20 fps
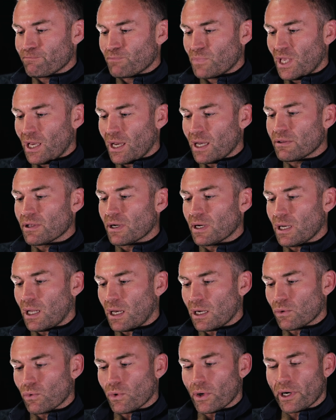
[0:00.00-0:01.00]
yeah, I did a
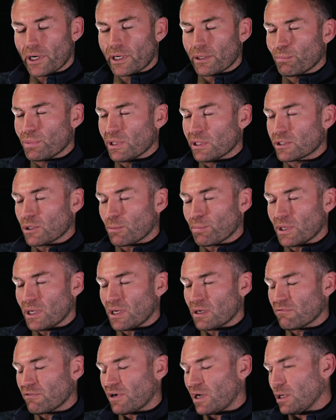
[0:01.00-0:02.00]
lot of work and built up a
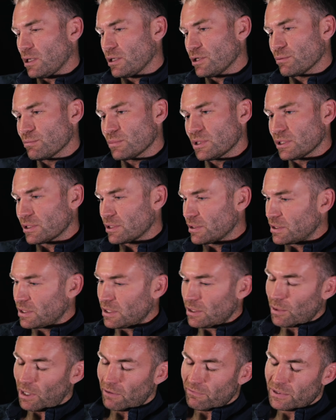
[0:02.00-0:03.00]
lot of volume, and I could
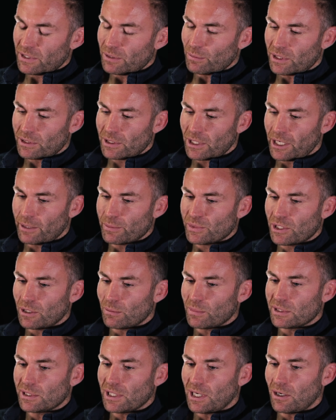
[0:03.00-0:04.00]
see obviously my time's
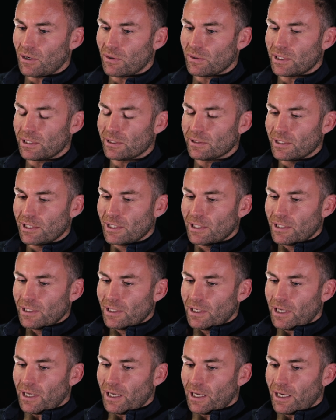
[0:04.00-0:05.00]
coming down,
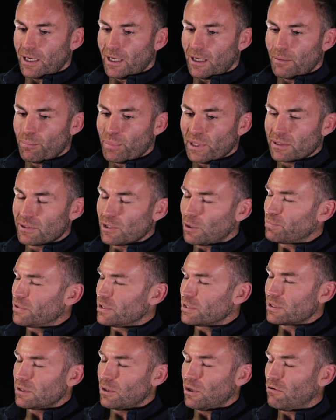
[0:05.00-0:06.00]
and built up
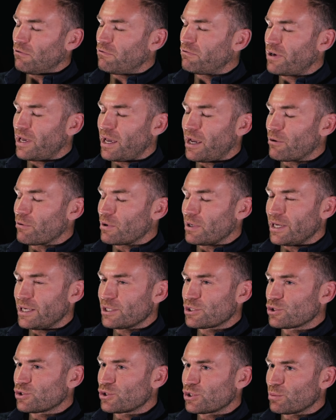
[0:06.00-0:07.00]
this love-hate
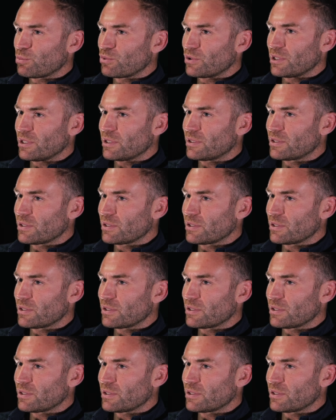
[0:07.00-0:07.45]
relationship with it.